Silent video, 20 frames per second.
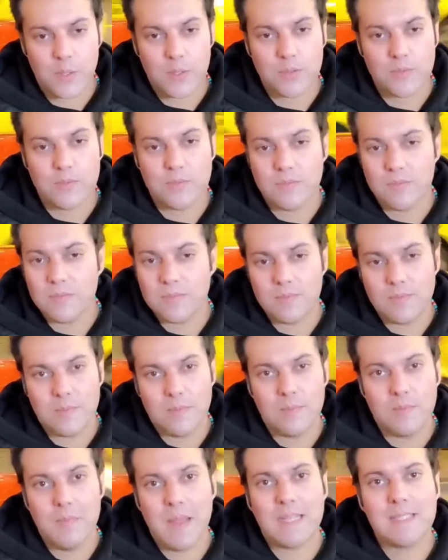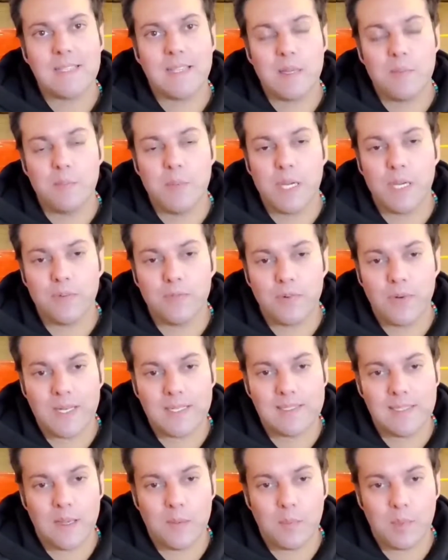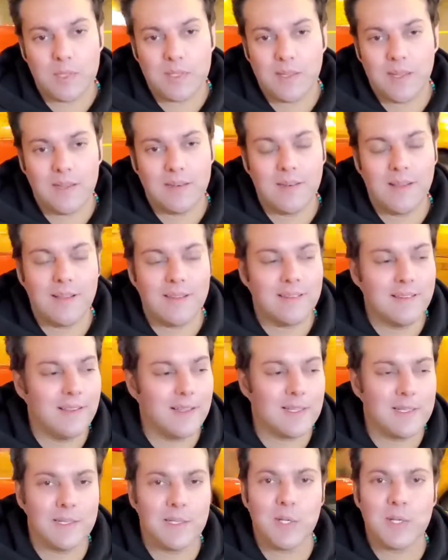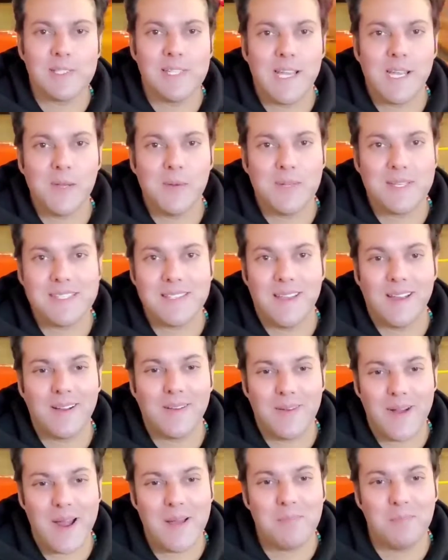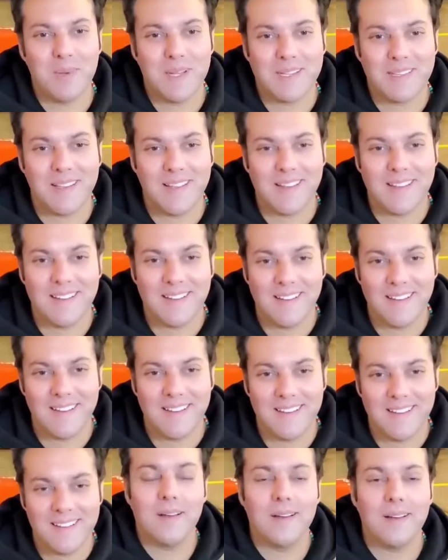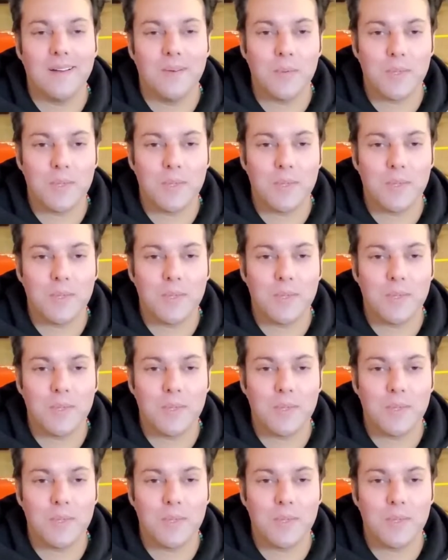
you know, Mexican beer, for example, not not Dos Equis that crap, but like uh,